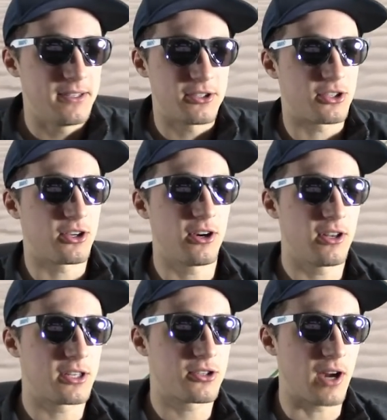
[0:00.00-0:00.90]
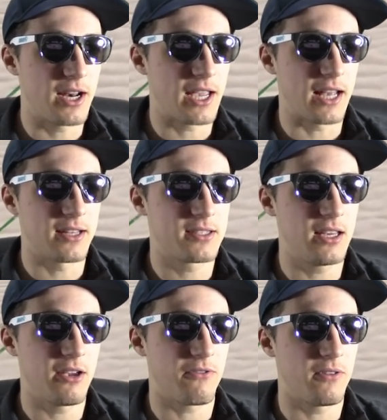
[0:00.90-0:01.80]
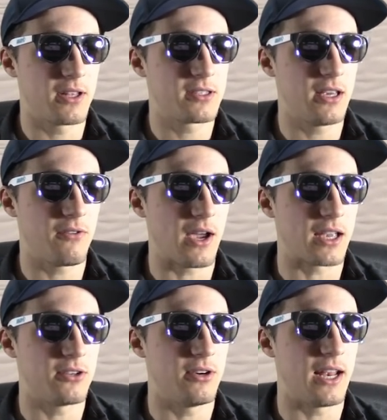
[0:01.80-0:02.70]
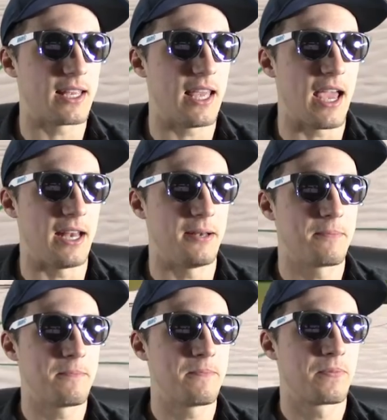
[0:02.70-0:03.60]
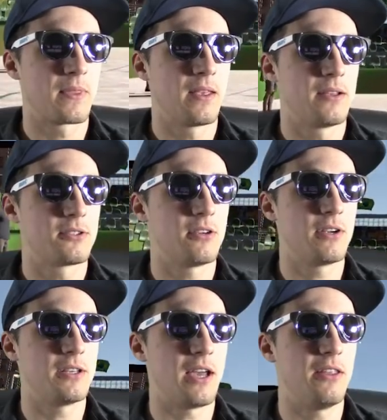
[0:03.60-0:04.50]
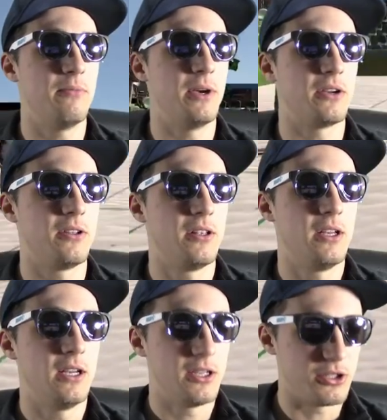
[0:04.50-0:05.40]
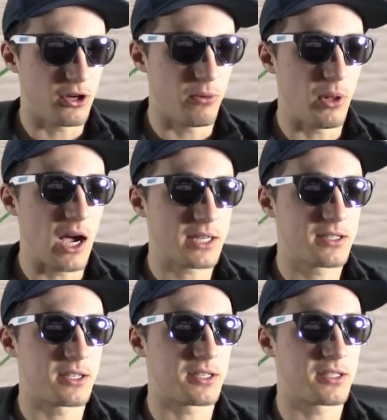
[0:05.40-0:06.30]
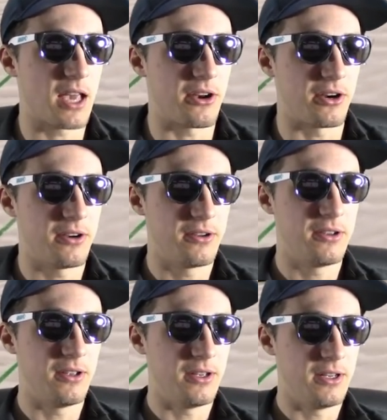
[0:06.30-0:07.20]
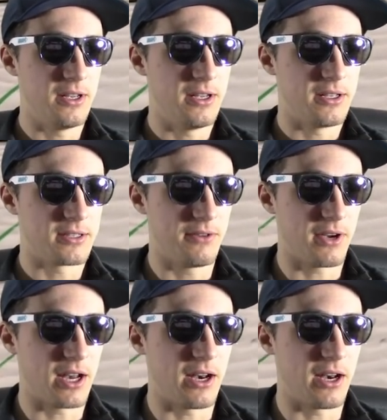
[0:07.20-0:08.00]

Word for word: Sure, let's try it again. Let's see if let's see if I can do it again. Serving it down the middle. Joe blocks the center. See if we get